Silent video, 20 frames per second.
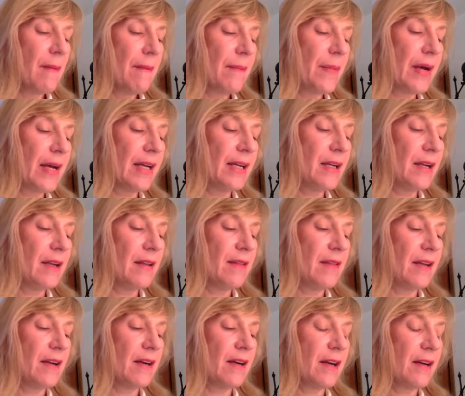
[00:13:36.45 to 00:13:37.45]
But
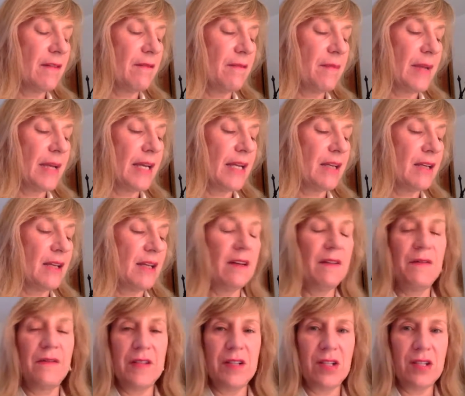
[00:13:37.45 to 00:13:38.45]
there have been
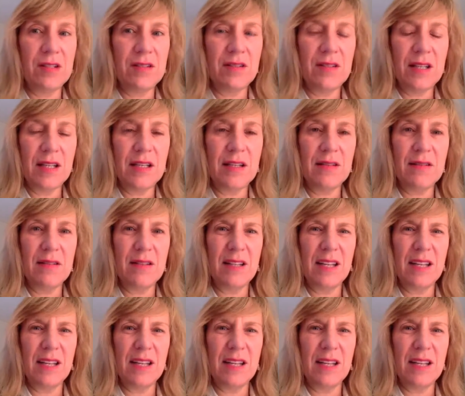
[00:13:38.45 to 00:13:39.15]
inefficiencies